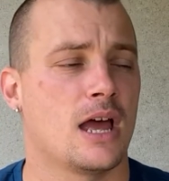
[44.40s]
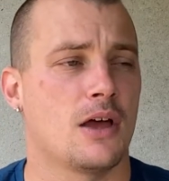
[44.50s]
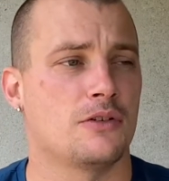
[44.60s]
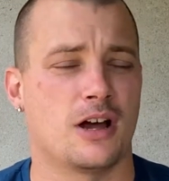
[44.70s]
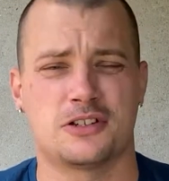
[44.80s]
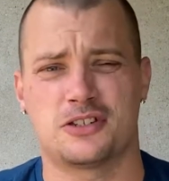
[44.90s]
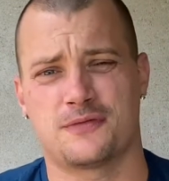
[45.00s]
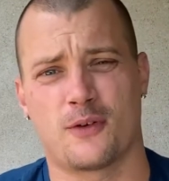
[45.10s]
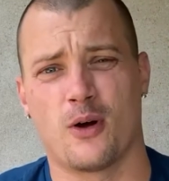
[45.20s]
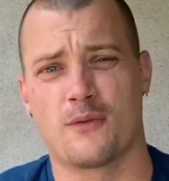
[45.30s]
Not just
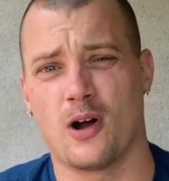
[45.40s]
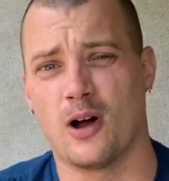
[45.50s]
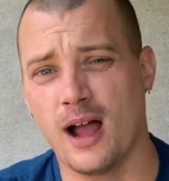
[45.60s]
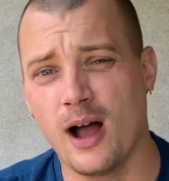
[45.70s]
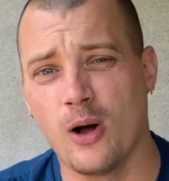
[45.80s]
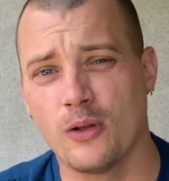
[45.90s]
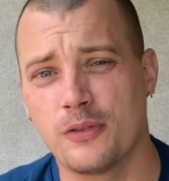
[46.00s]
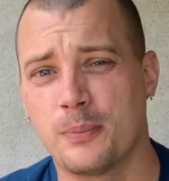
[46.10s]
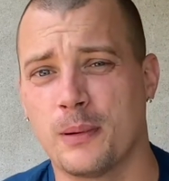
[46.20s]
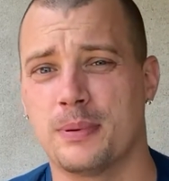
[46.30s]
for overall
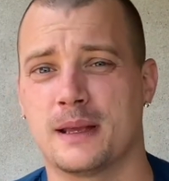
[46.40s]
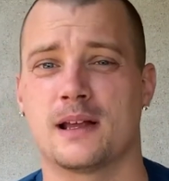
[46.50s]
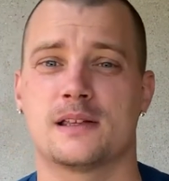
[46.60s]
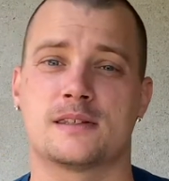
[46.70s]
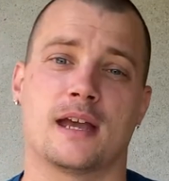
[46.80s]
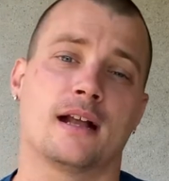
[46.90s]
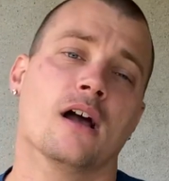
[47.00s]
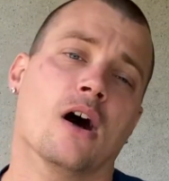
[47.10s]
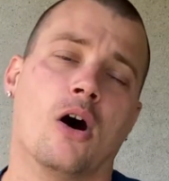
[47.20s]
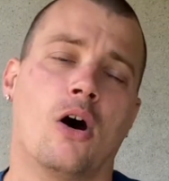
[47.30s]
health, but because like,
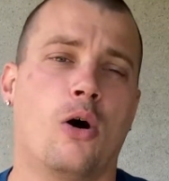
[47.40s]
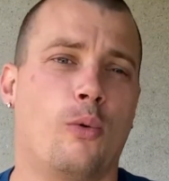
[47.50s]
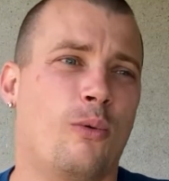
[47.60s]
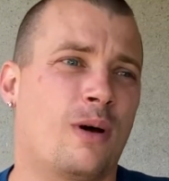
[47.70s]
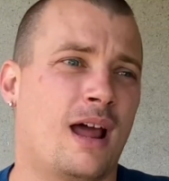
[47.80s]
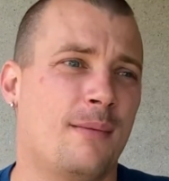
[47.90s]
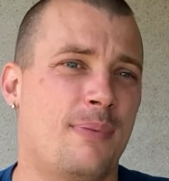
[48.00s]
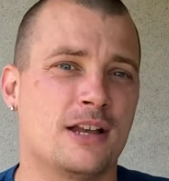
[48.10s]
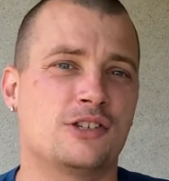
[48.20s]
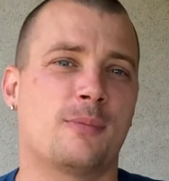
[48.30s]
oh, well, when I
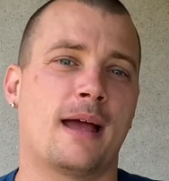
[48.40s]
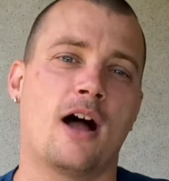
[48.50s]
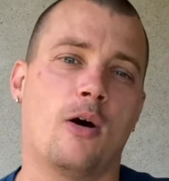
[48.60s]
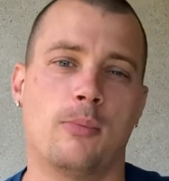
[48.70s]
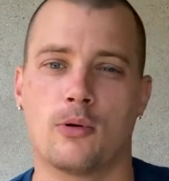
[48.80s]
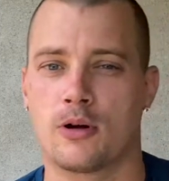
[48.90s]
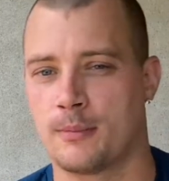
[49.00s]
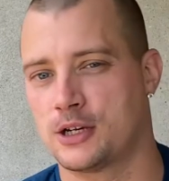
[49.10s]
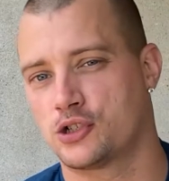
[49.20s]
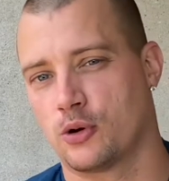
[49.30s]
bench, my elbow or
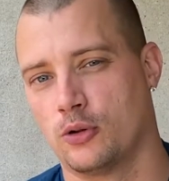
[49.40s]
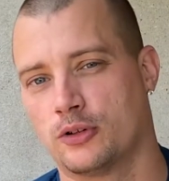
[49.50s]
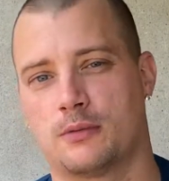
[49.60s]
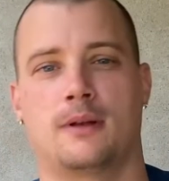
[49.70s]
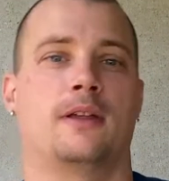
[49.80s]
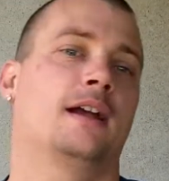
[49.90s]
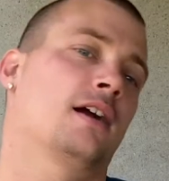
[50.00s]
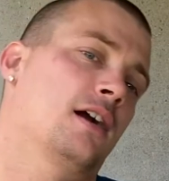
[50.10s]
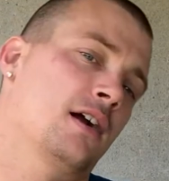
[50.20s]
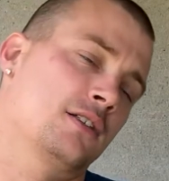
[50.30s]
my shoulder really
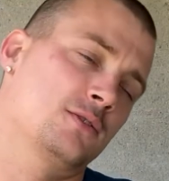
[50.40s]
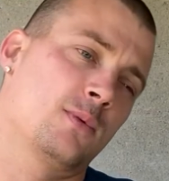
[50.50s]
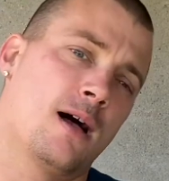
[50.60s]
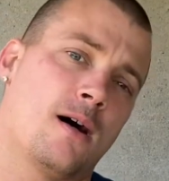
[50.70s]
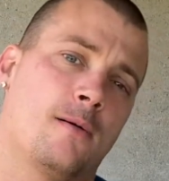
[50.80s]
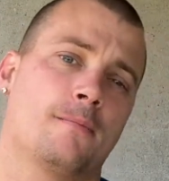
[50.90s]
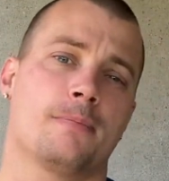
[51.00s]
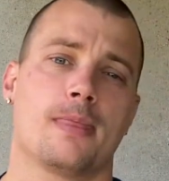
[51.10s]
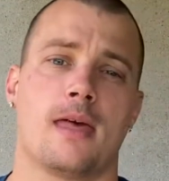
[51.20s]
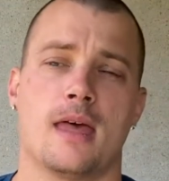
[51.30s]
hurts. Well,
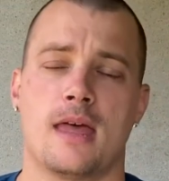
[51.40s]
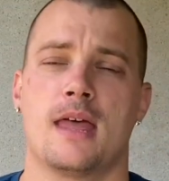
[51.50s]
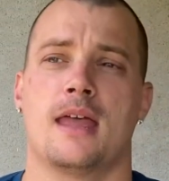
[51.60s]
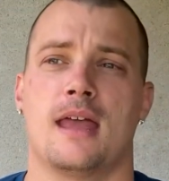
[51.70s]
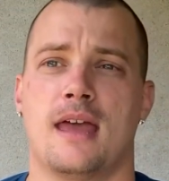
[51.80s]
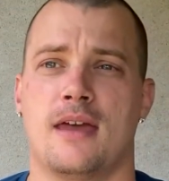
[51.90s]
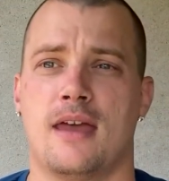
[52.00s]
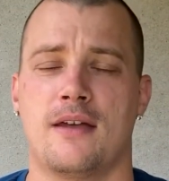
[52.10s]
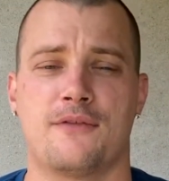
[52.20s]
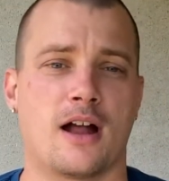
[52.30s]

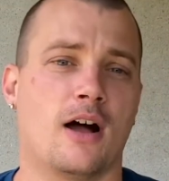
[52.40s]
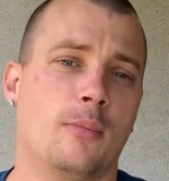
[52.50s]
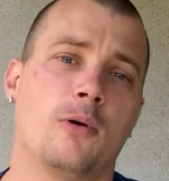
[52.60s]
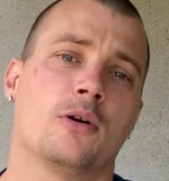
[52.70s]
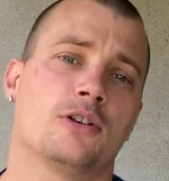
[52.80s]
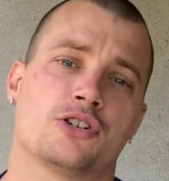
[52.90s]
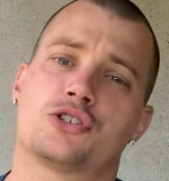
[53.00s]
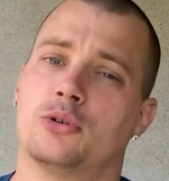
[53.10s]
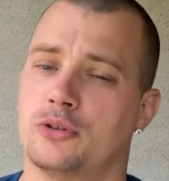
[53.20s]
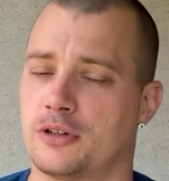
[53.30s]
if your elbow and your
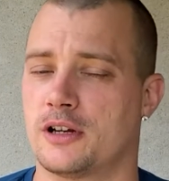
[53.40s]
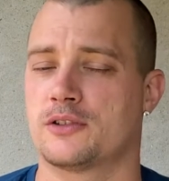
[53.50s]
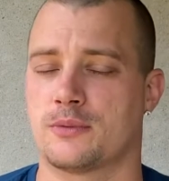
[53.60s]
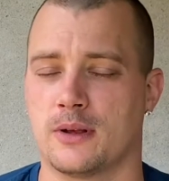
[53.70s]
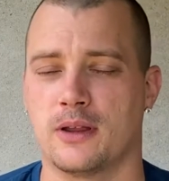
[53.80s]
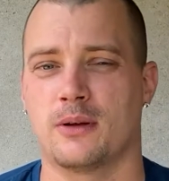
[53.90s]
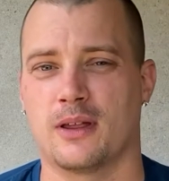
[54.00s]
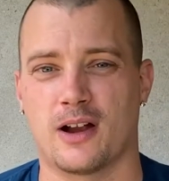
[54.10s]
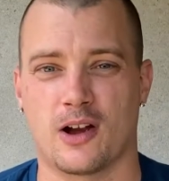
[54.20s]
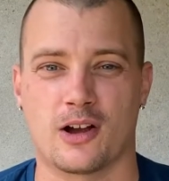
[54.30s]
shoulder is
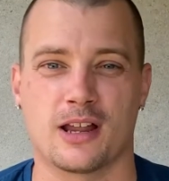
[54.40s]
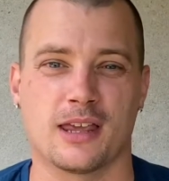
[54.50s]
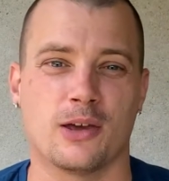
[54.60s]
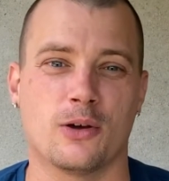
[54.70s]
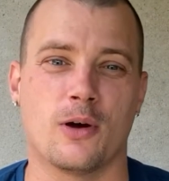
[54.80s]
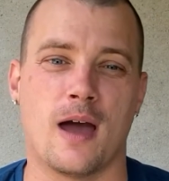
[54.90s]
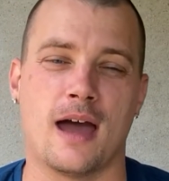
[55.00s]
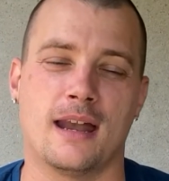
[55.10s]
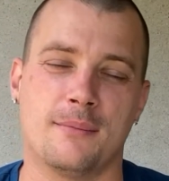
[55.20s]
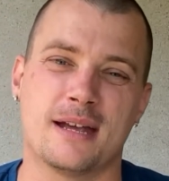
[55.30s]
really hurting you
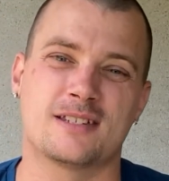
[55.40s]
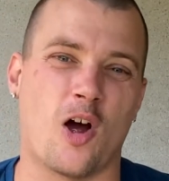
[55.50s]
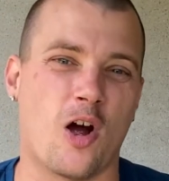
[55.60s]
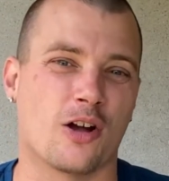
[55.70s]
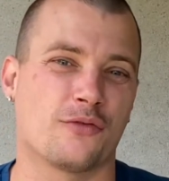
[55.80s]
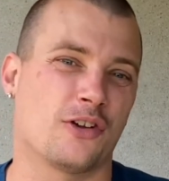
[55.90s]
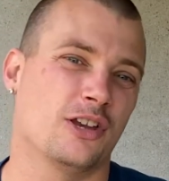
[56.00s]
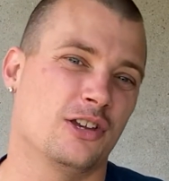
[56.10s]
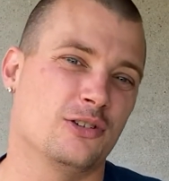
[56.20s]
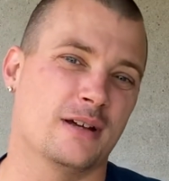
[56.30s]
and it makes it hard for you
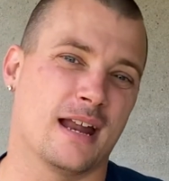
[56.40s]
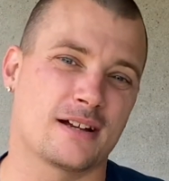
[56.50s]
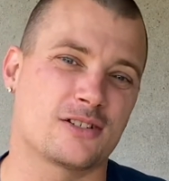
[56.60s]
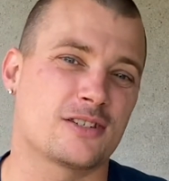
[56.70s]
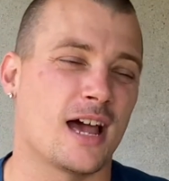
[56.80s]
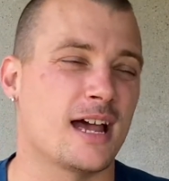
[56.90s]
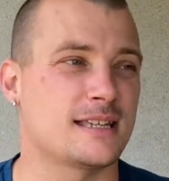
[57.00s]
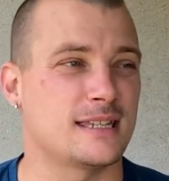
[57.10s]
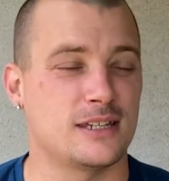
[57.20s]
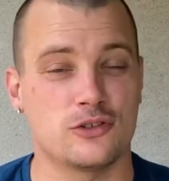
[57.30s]
to do an
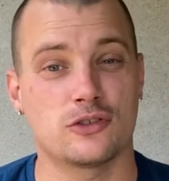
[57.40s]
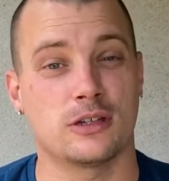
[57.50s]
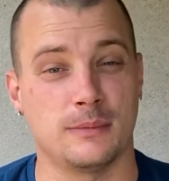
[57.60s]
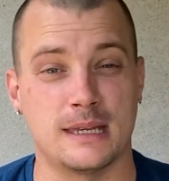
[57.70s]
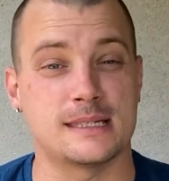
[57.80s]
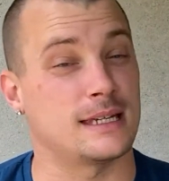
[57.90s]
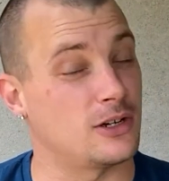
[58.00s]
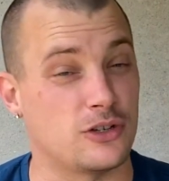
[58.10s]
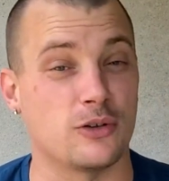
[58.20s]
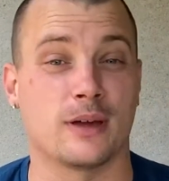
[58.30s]
exercise, that usually means that
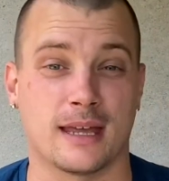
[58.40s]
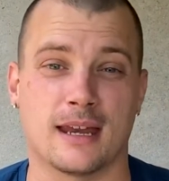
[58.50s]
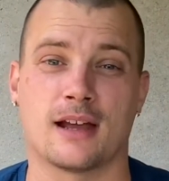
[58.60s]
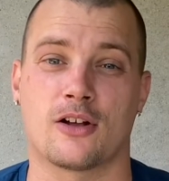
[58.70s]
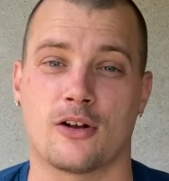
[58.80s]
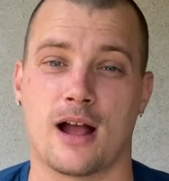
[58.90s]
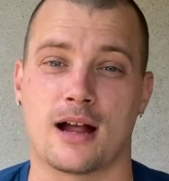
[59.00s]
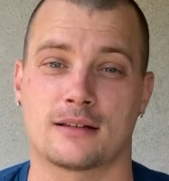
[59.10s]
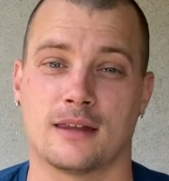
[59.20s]
you're doing it incorrectly.